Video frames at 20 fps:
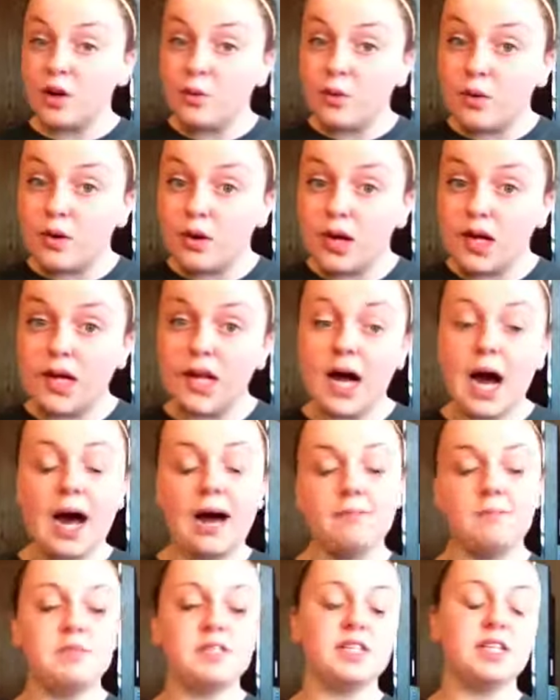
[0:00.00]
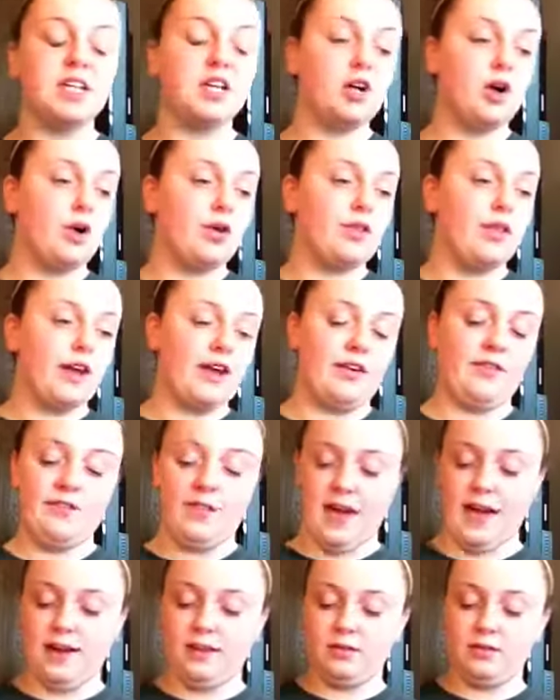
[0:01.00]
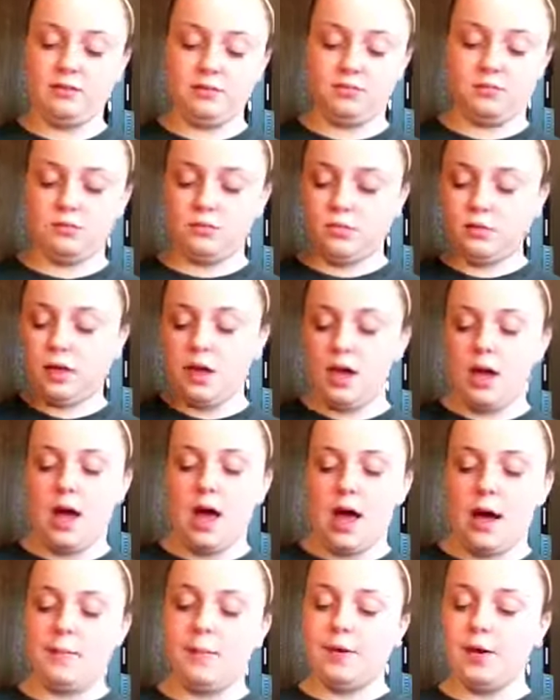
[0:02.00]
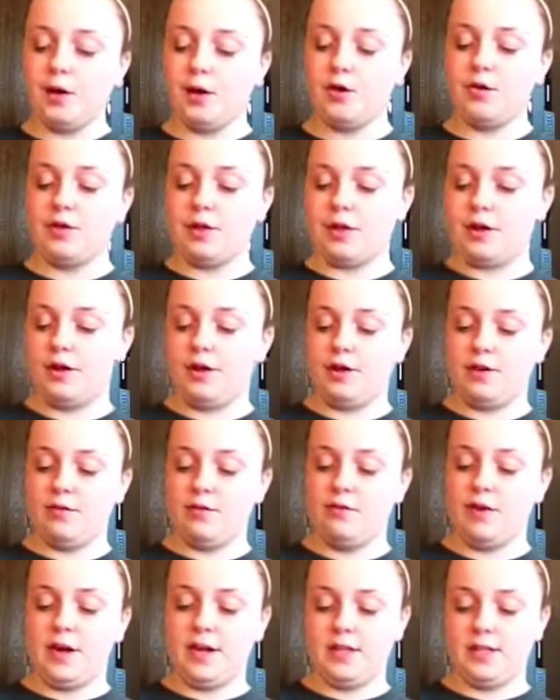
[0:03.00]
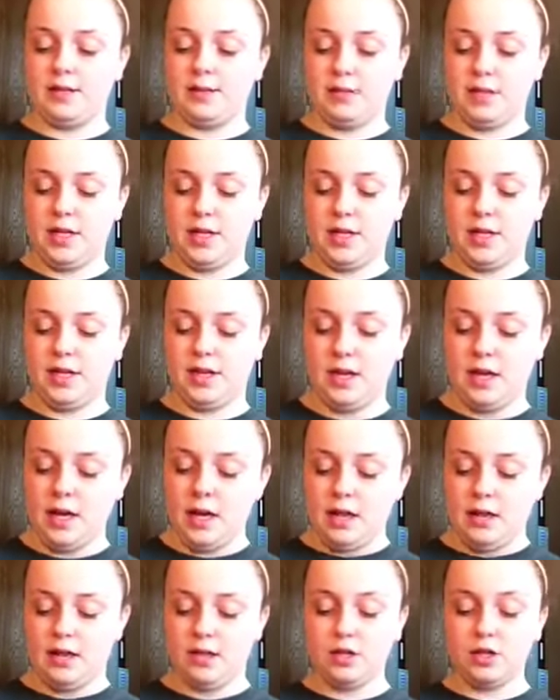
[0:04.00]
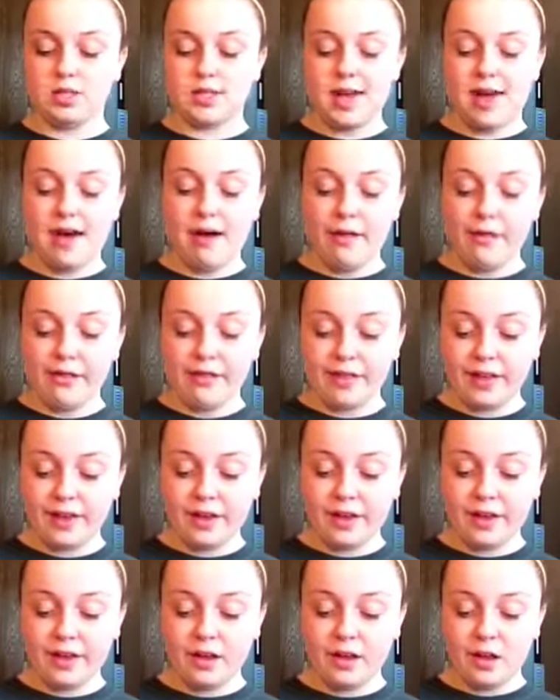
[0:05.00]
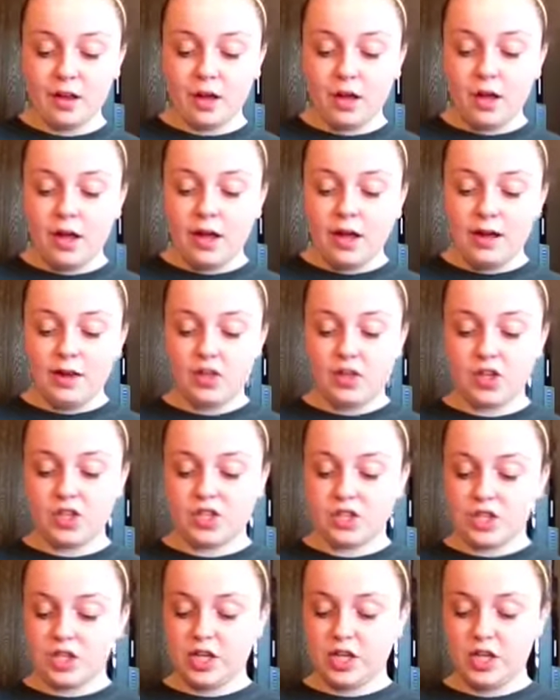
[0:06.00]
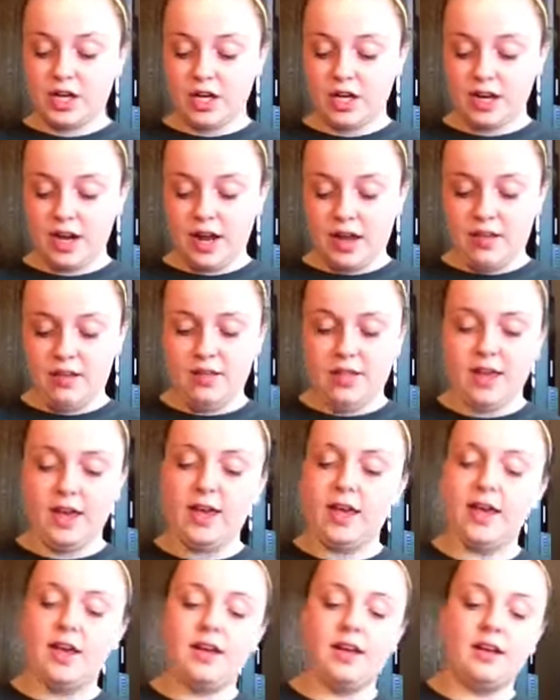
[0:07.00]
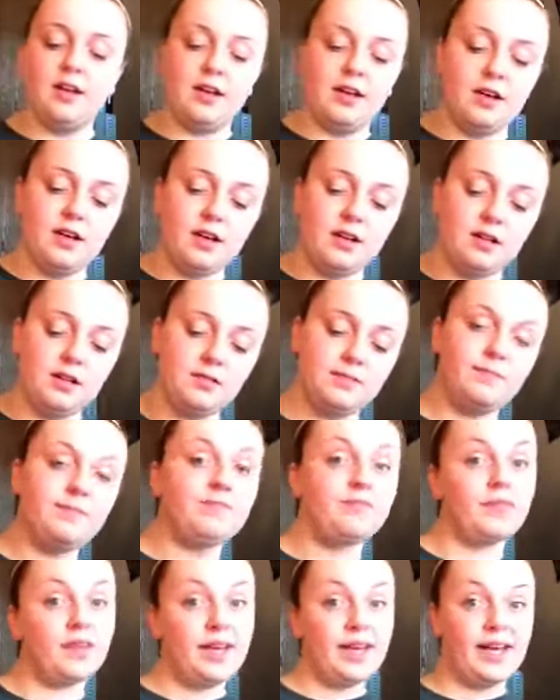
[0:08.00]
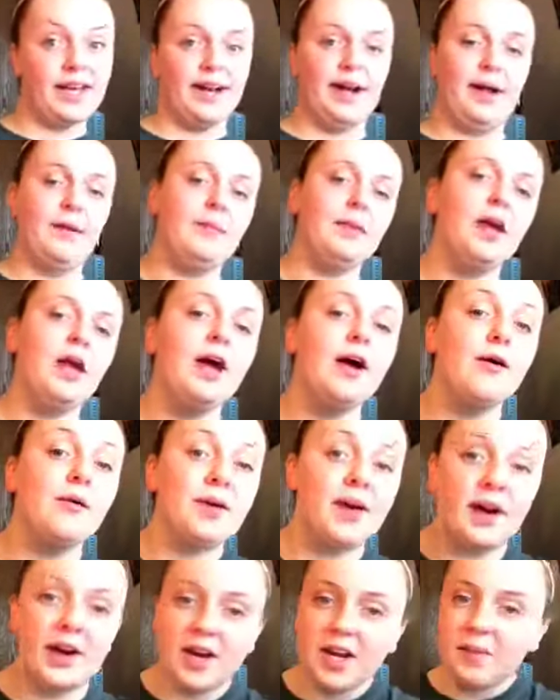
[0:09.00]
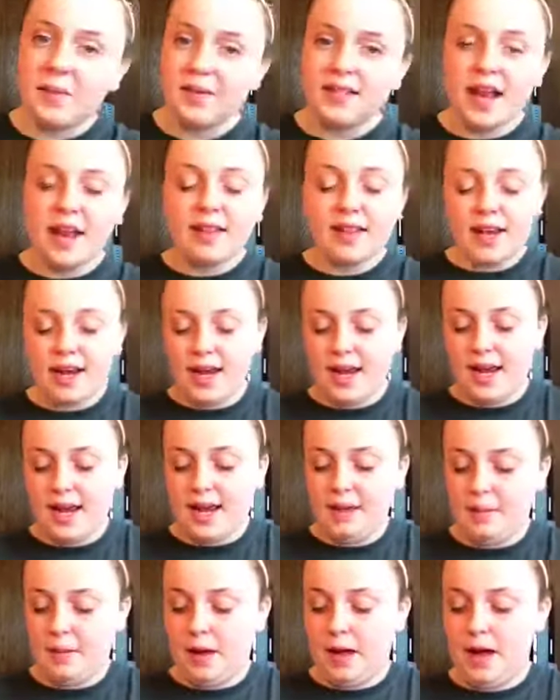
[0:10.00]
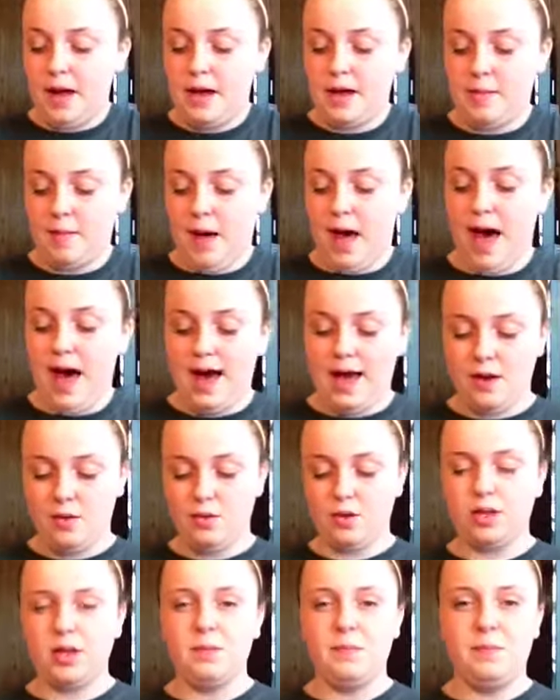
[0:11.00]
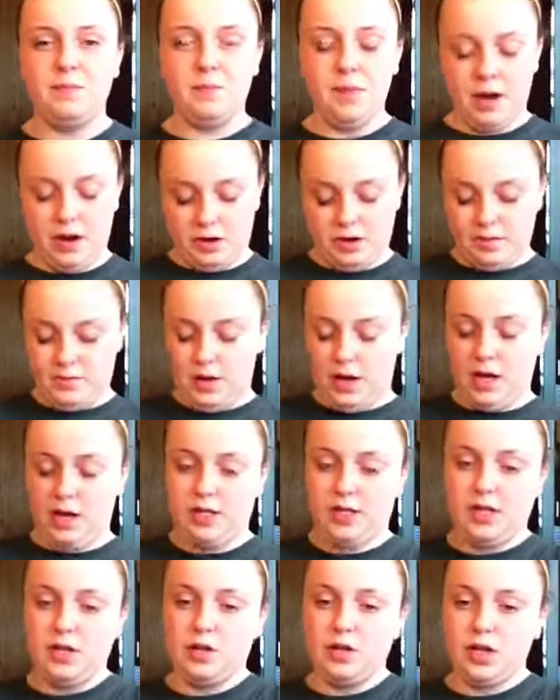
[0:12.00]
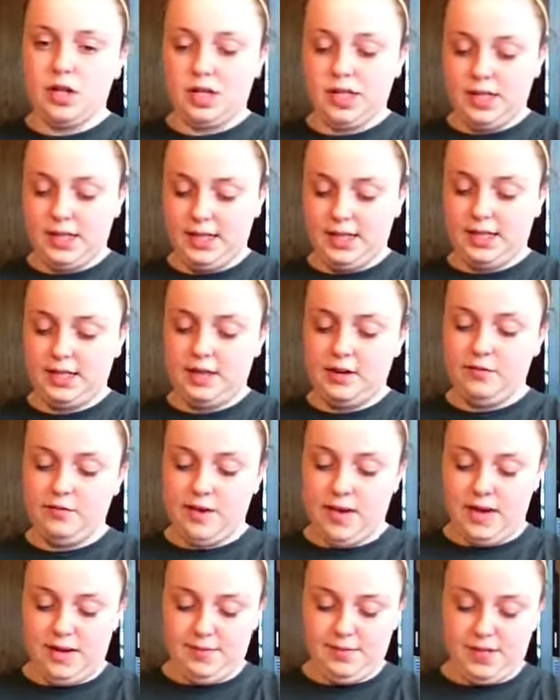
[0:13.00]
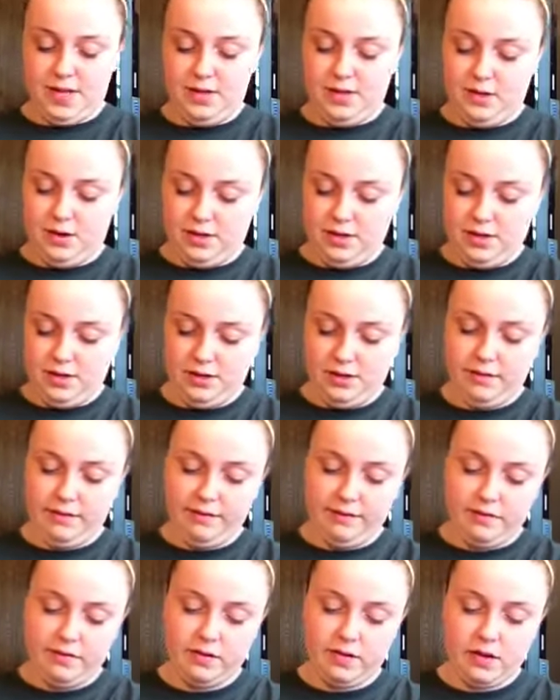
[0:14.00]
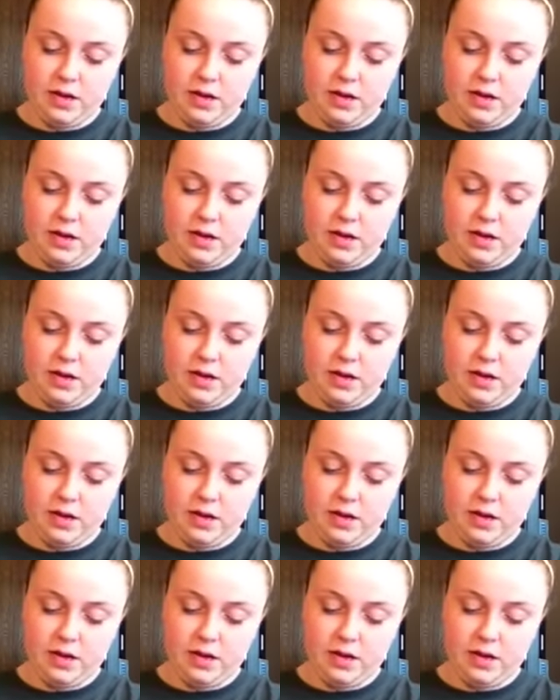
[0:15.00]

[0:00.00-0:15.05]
want. I'm just gonna go there, find I'm gonna go there, find something that looks healthy and looks good, and then get it. We already picked out the name. Um, I really, um, I'll tell you the list of names I thought of.